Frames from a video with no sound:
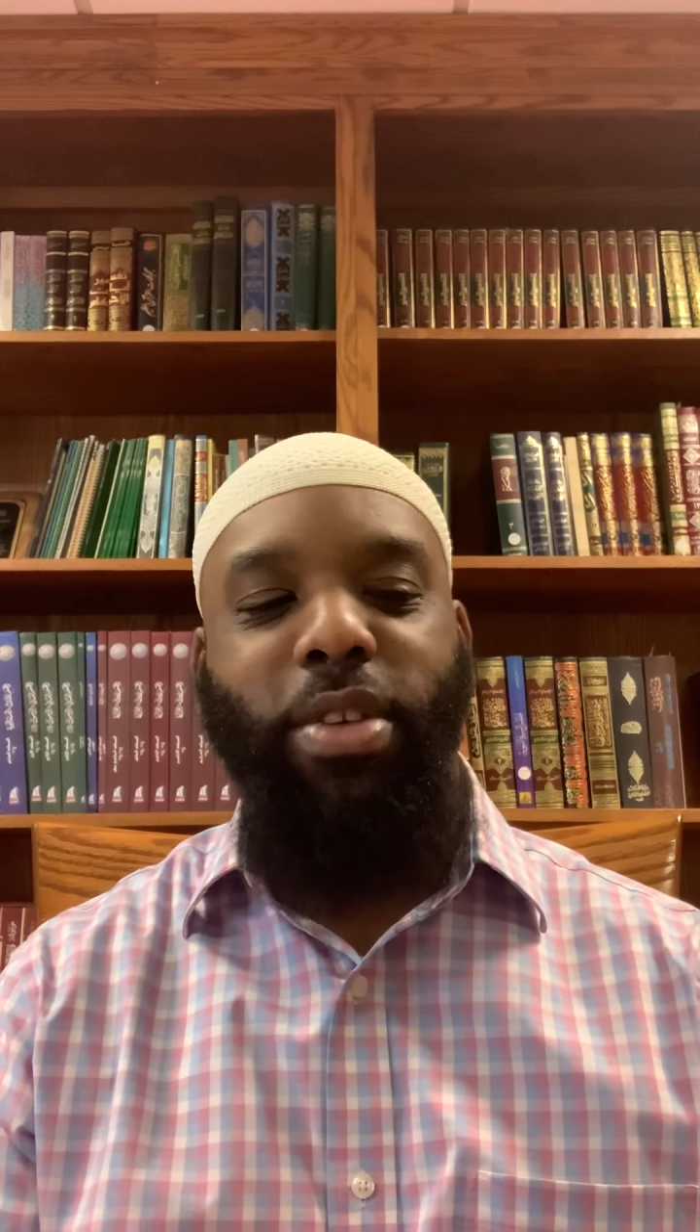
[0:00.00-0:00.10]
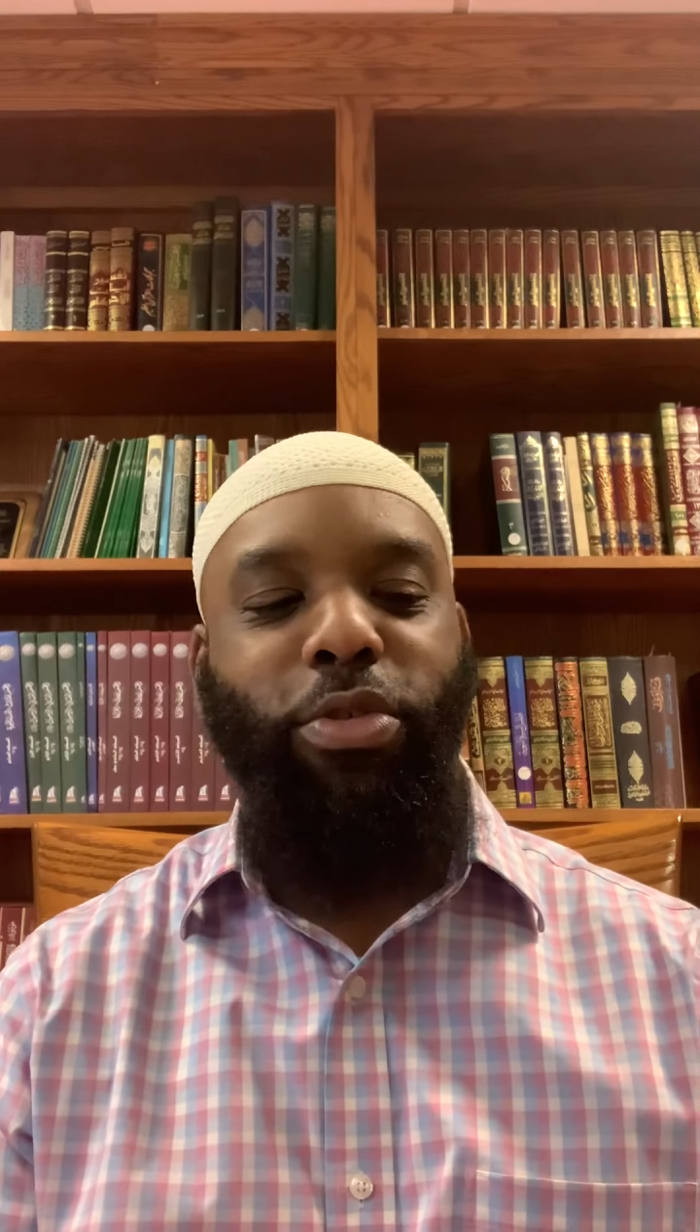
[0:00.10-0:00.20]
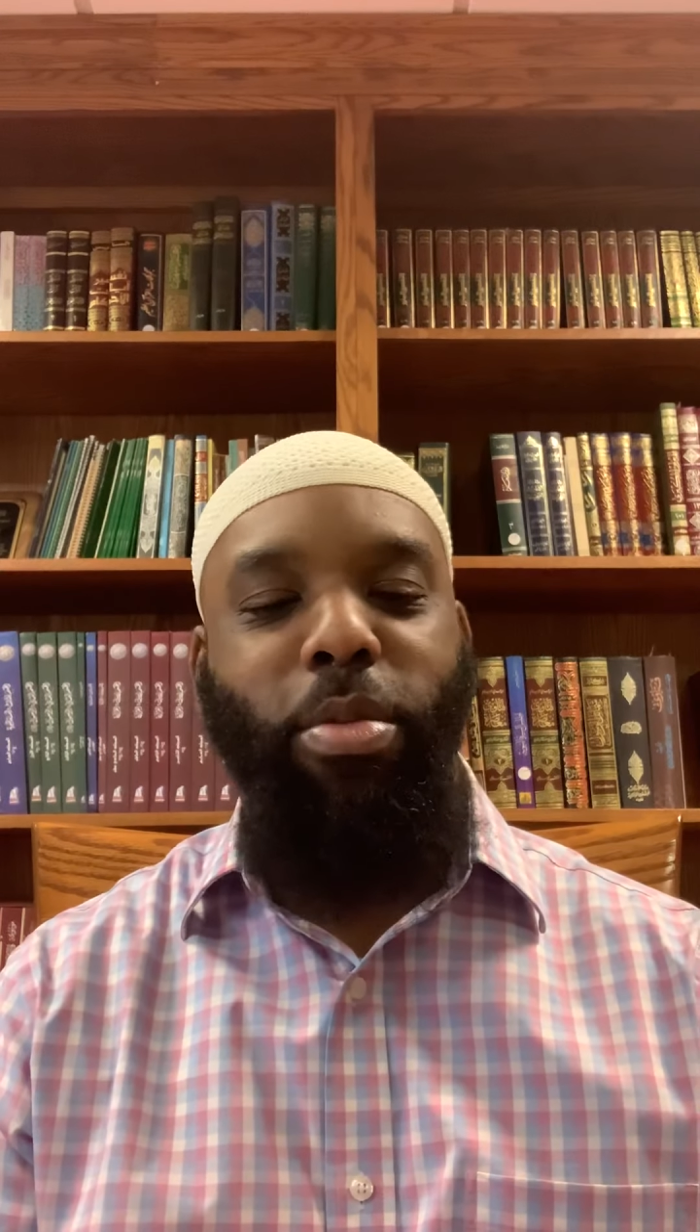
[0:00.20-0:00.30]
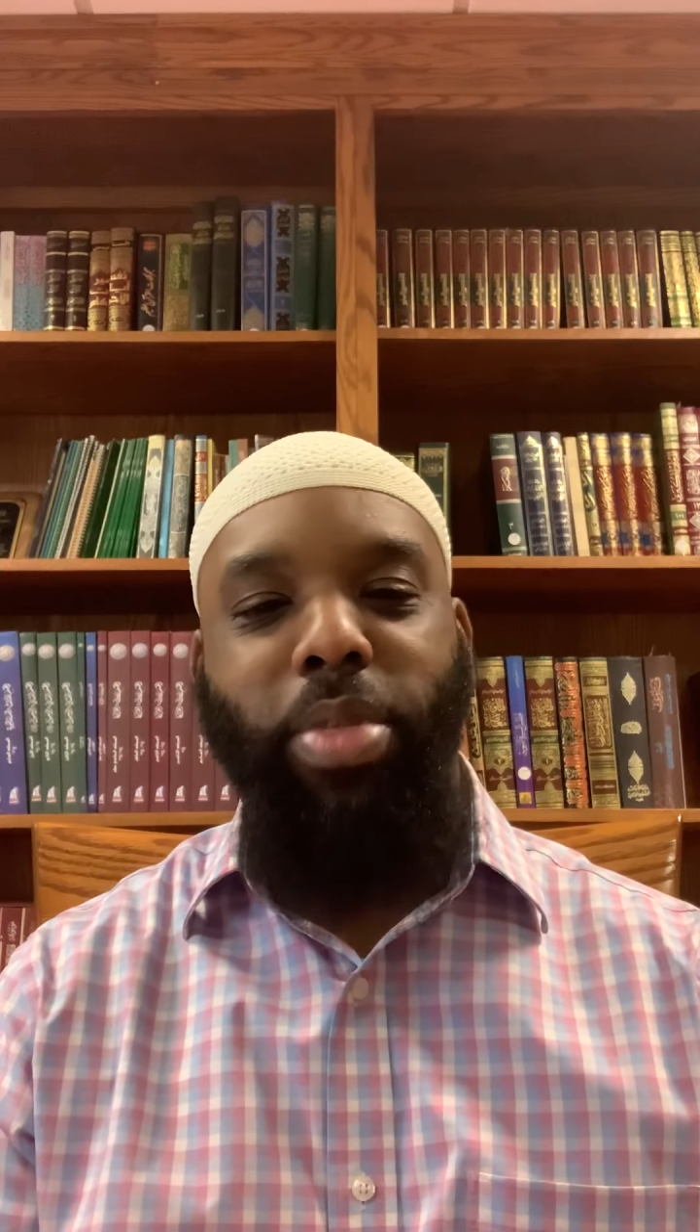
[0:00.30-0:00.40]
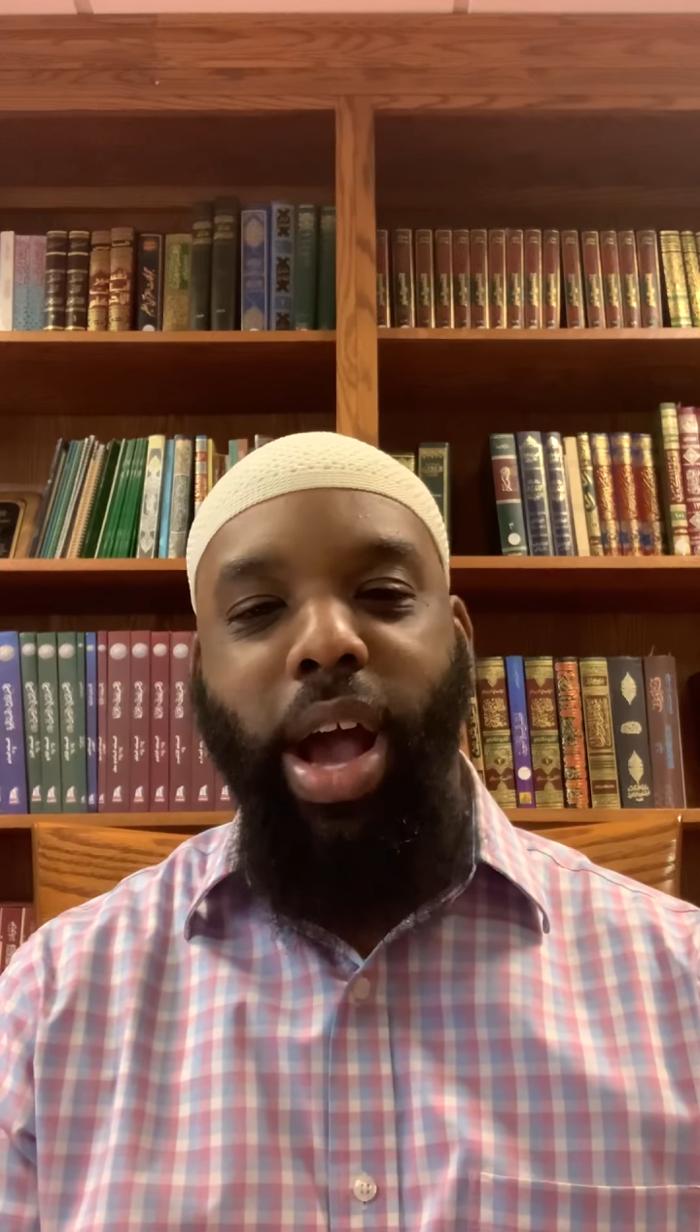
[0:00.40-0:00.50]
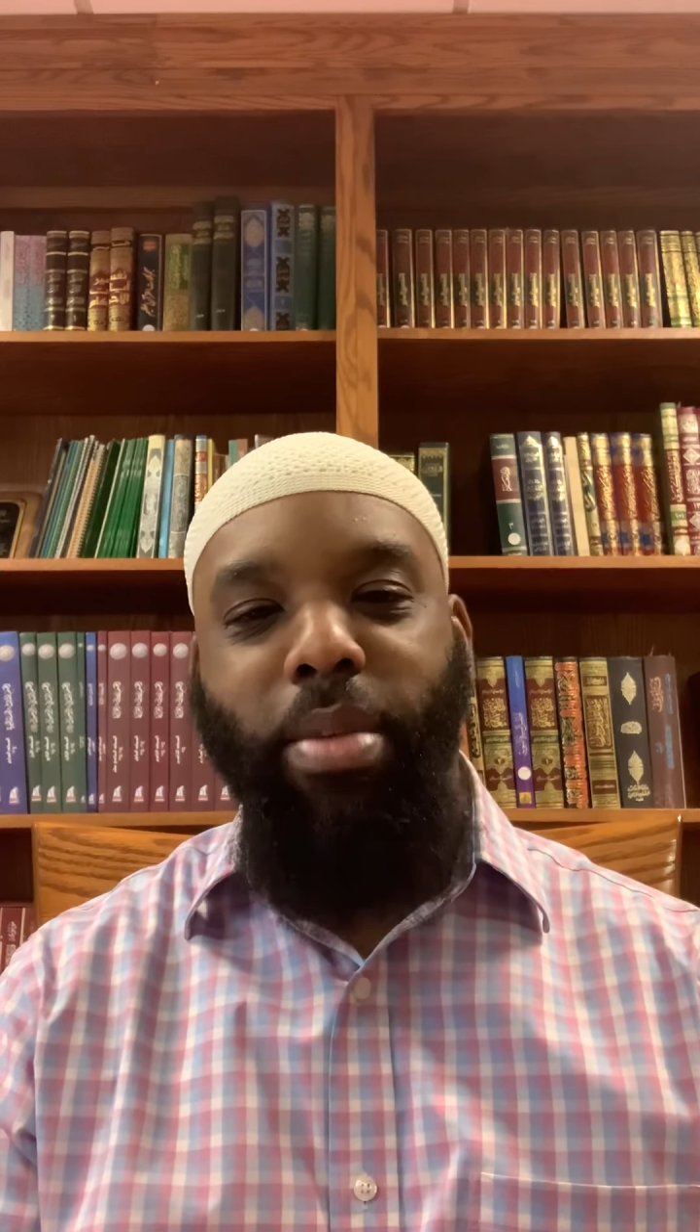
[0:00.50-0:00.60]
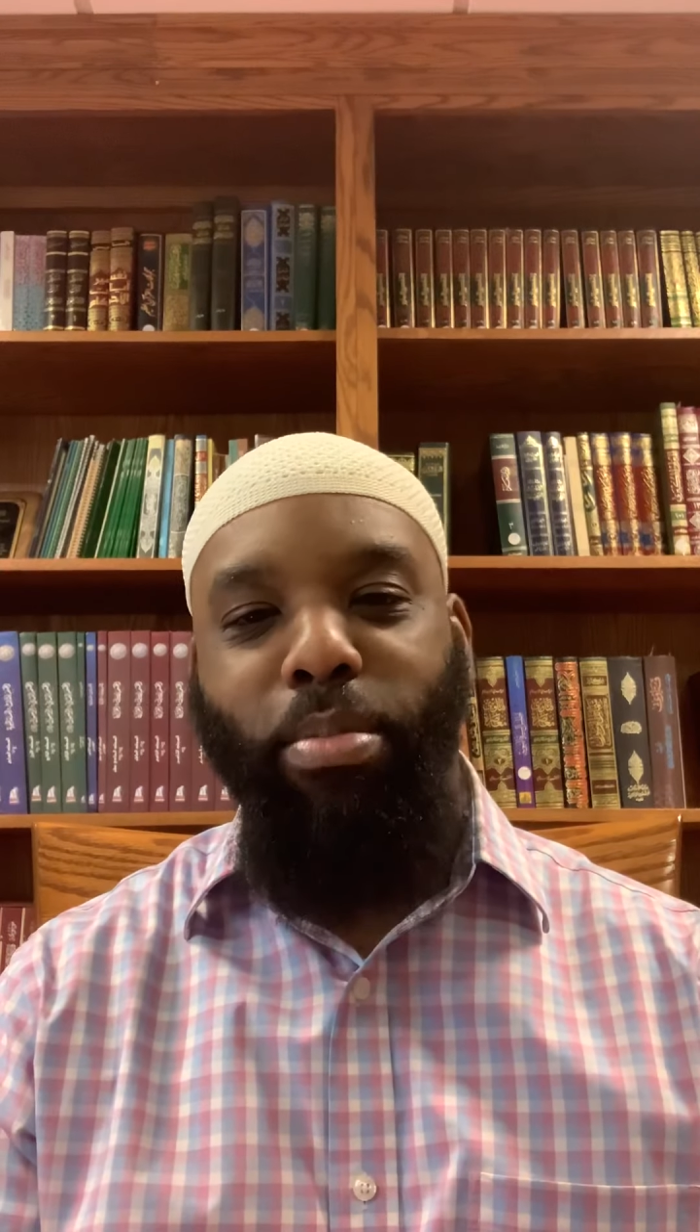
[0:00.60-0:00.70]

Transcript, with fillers: from that